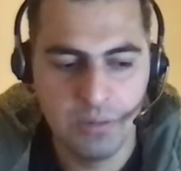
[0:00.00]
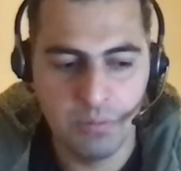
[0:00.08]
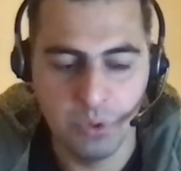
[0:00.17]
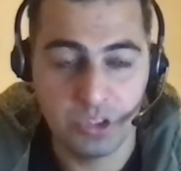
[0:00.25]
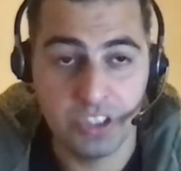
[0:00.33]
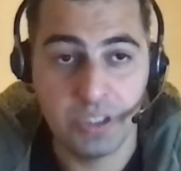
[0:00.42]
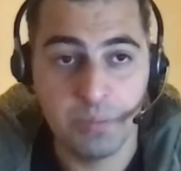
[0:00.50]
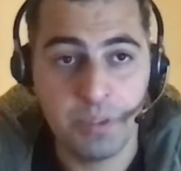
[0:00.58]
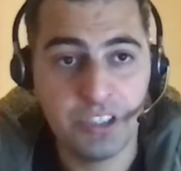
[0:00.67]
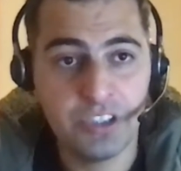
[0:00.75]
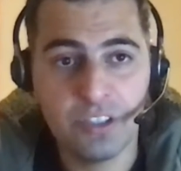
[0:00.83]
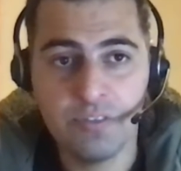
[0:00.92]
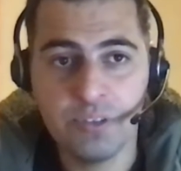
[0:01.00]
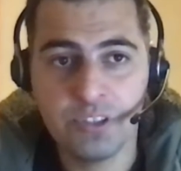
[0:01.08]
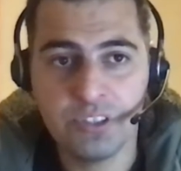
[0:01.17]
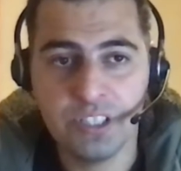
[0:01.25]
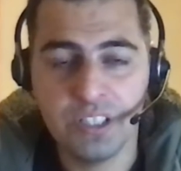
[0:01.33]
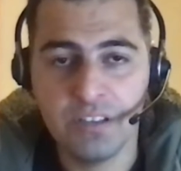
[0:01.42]
posted a picture of
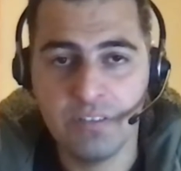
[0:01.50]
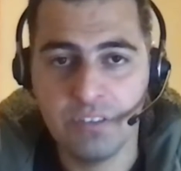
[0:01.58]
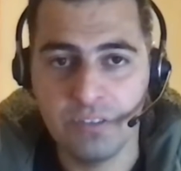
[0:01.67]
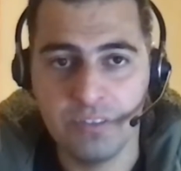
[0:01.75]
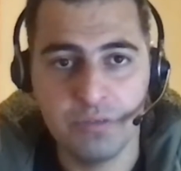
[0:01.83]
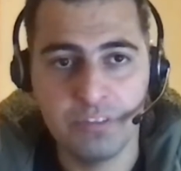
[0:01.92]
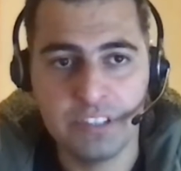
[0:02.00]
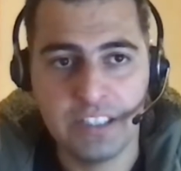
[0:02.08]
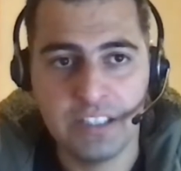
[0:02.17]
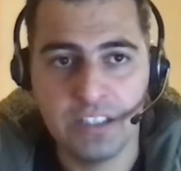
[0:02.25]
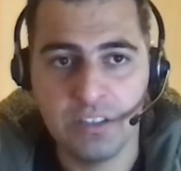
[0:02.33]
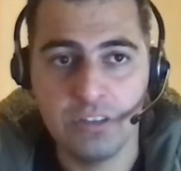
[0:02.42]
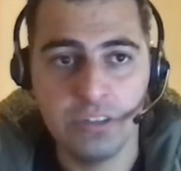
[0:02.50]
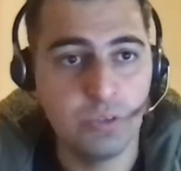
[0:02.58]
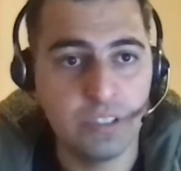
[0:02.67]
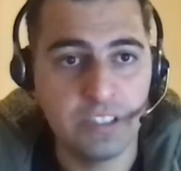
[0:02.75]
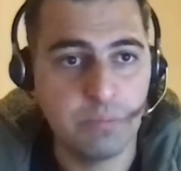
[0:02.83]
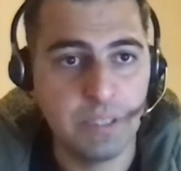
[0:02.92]
yourself, or you've said that, oh, you
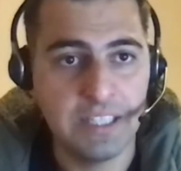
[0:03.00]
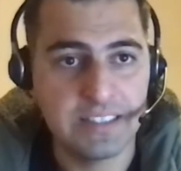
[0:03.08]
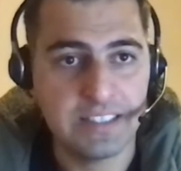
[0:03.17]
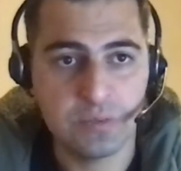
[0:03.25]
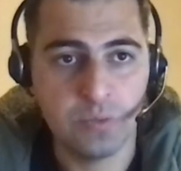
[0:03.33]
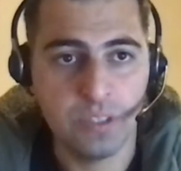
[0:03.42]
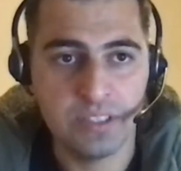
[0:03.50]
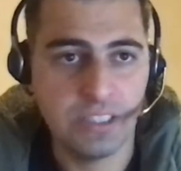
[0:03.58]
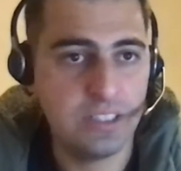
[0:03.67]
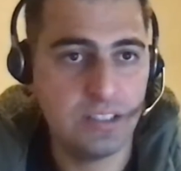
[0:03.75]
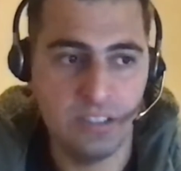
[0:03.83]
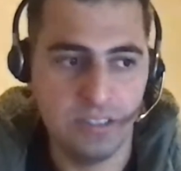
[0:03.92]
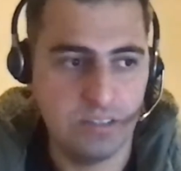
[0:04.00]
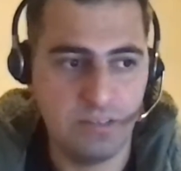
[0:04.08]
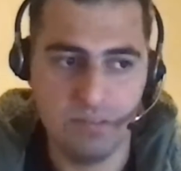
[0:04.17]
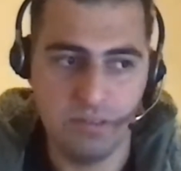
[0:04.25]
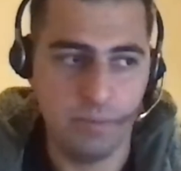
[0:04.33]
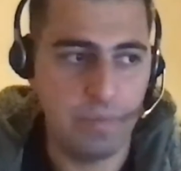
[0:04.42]
are in place XYZ,
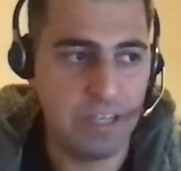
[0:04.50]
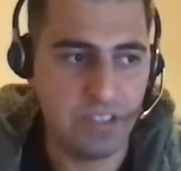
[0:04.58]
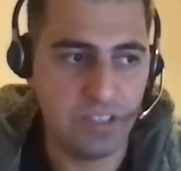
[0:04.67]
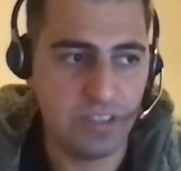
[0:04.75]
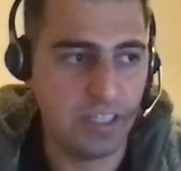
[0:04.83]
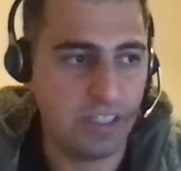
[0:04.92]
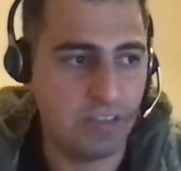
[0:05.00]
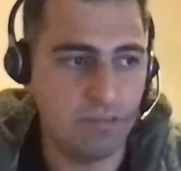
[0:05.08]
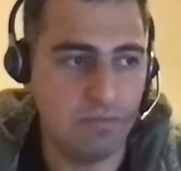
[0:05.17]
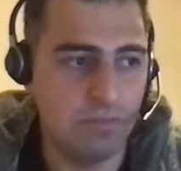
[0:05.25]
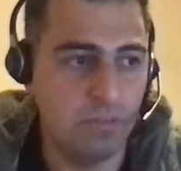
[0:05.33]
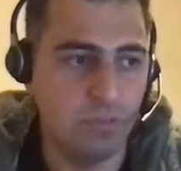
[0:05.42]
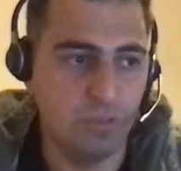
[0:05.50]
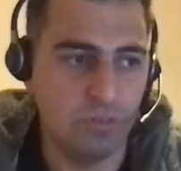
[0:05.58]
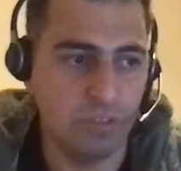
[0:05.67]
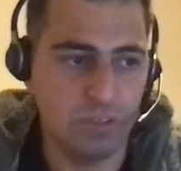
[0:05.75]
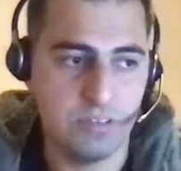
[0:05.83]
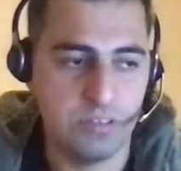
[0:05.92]
it's, imagine that,
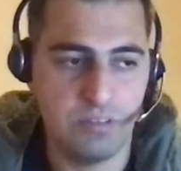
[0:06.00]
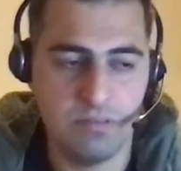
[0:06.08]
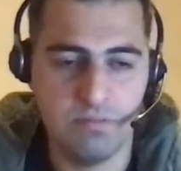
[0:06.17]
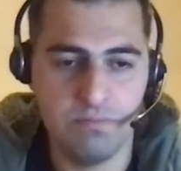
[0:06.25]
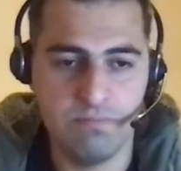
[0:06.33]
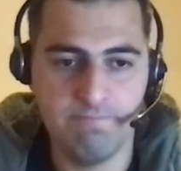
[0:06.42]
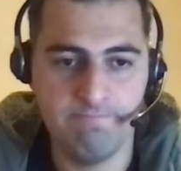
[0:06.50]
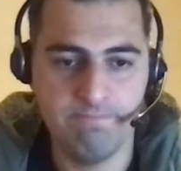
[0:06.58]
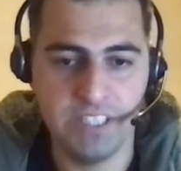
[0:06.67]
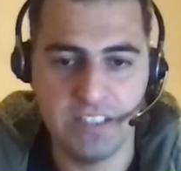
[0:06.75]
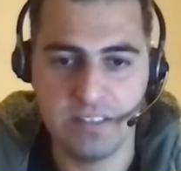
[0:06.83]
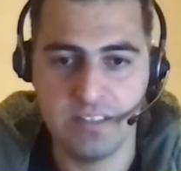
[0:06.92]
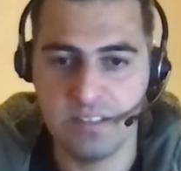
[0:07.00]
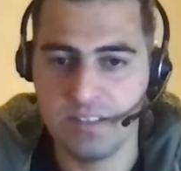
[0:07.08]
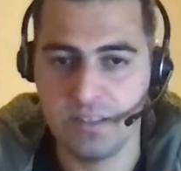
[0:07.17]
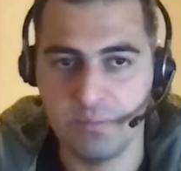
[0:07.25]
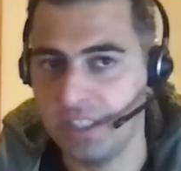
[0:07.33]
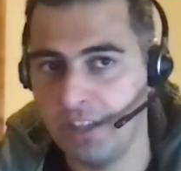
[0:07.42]
this is
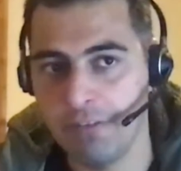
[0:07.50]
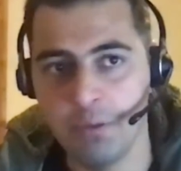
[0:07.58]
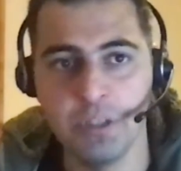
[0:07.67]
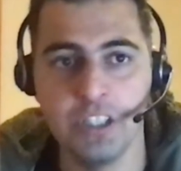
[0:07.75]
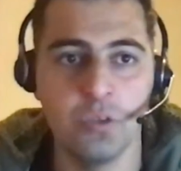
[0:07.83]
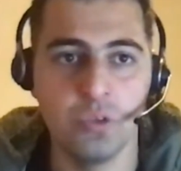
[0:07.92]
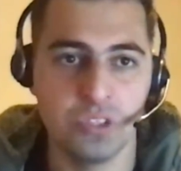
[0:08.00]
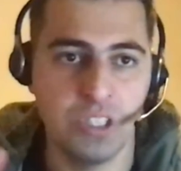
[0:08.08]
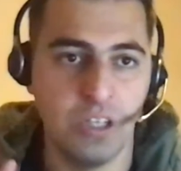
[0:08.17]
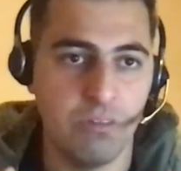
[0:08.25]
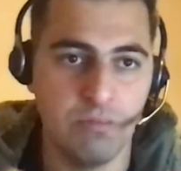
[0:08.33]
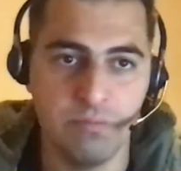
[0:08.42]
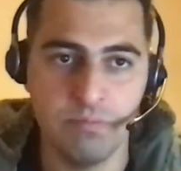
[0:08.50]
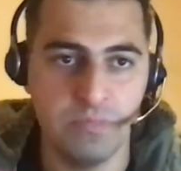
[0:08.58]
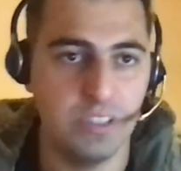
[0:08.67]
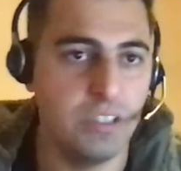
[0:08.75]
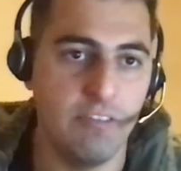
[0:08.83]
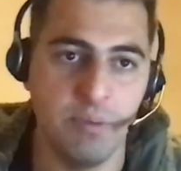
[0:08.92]
something everybody knows now.
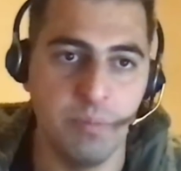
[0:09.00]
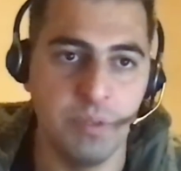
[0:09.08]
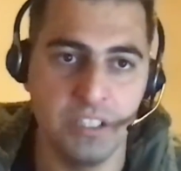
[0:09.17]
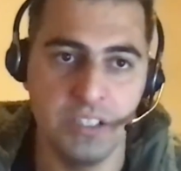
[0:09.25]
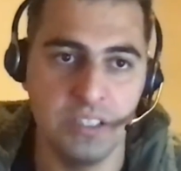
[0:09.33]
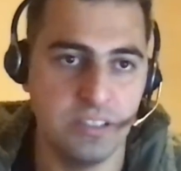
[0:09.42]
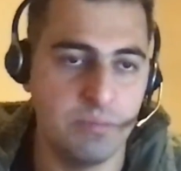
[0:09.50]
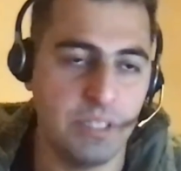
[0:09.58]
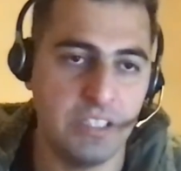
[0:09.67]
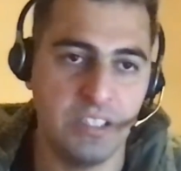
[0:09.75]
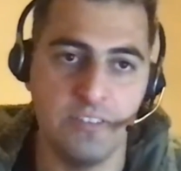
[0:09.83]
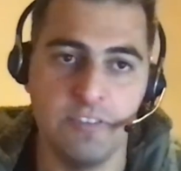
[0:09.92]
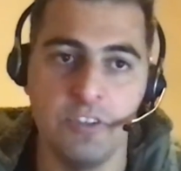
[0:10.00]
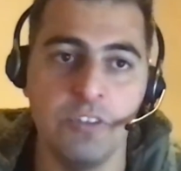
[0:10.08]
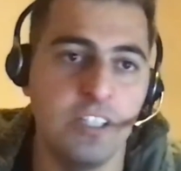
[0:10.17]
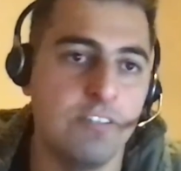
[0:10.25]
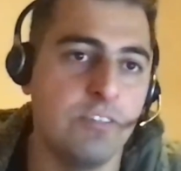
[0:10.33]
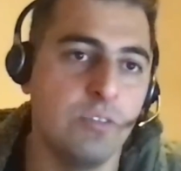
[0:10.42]
Everybody, doesn't matter if,
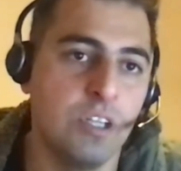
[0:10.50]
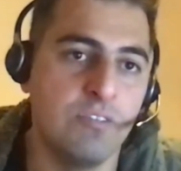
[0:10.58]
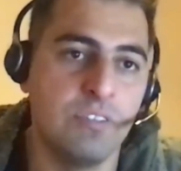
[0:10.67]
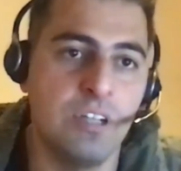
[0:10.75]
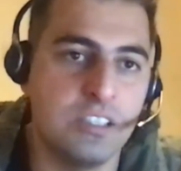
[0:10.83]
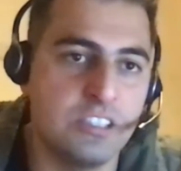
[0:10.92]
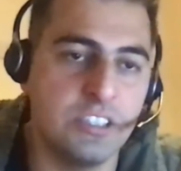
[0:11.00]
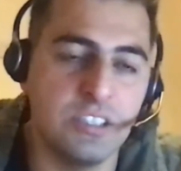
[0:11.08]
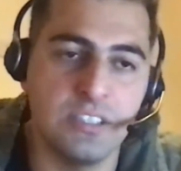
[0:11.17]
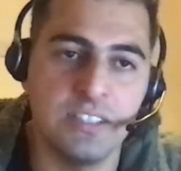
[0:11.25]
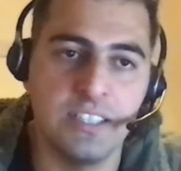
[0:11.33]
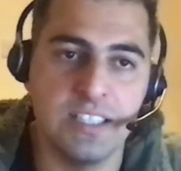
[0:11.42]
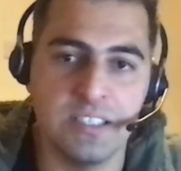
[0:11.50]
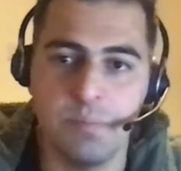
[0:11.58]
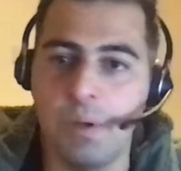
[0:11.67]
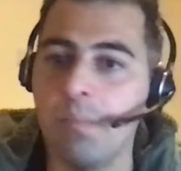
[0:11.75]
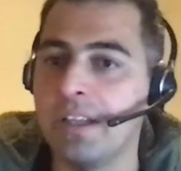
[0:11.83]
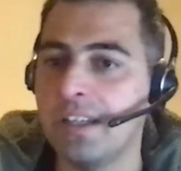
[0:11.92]
even if you have not shared it as
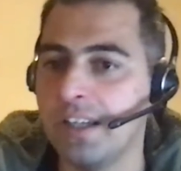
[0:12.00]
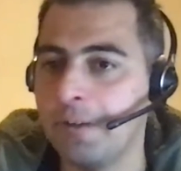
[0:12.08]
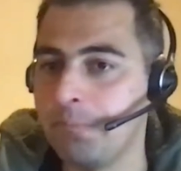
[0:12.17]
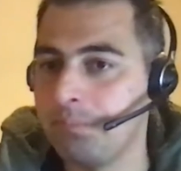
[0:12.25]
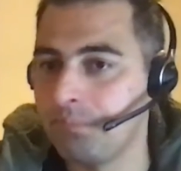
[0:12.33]
publicly.